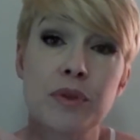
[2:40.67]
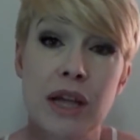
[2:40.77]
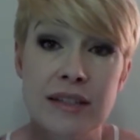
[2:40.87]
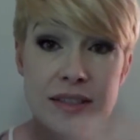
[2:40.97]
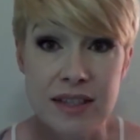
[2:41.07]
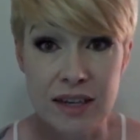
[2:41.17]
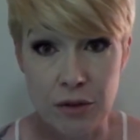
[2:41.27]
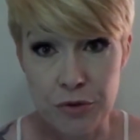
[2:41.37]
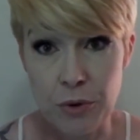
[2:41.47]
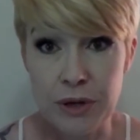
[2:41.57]
plus
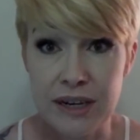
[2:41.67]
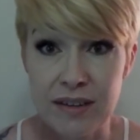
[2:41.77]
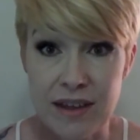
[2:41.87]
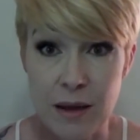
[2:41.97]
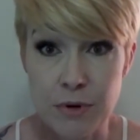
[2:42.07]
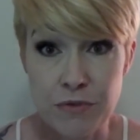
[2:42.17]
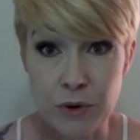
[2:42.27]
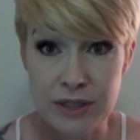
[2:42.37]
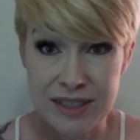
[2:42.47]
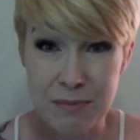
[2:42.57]
it'll throw it into the
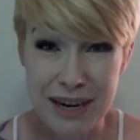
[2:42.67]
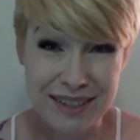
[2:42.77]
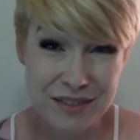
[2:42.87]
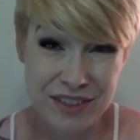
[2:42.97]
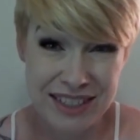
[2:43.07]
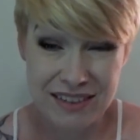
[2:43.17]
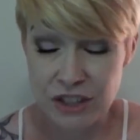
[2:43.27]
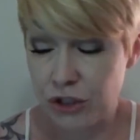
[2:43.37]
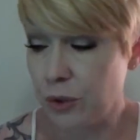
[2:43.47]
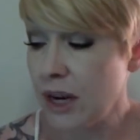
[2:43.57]
OmniFocus inbox if I tell
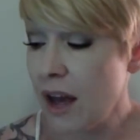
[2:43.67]
it to.